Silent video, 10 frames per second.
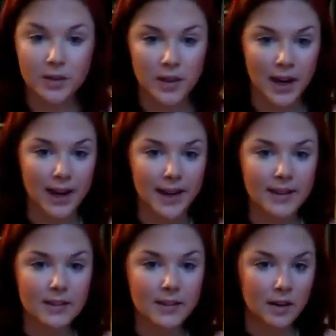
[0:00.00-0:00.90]
the eyes,
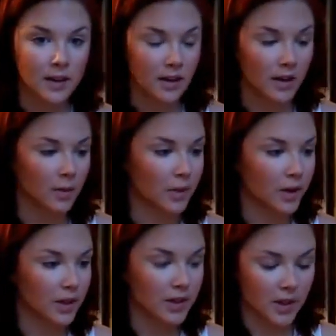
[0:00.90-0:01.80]
and we're going to
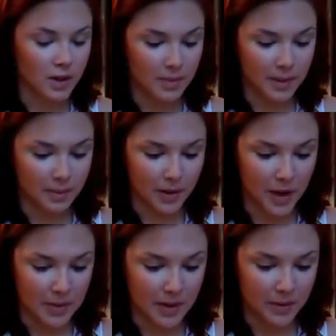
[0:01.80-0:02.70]
start by
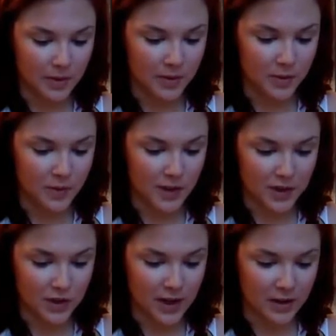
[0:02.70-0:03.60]
priming with Too Faced
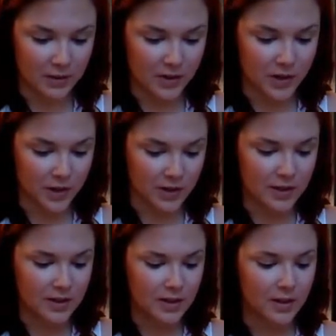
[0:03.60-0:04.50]
Shadow Insurance.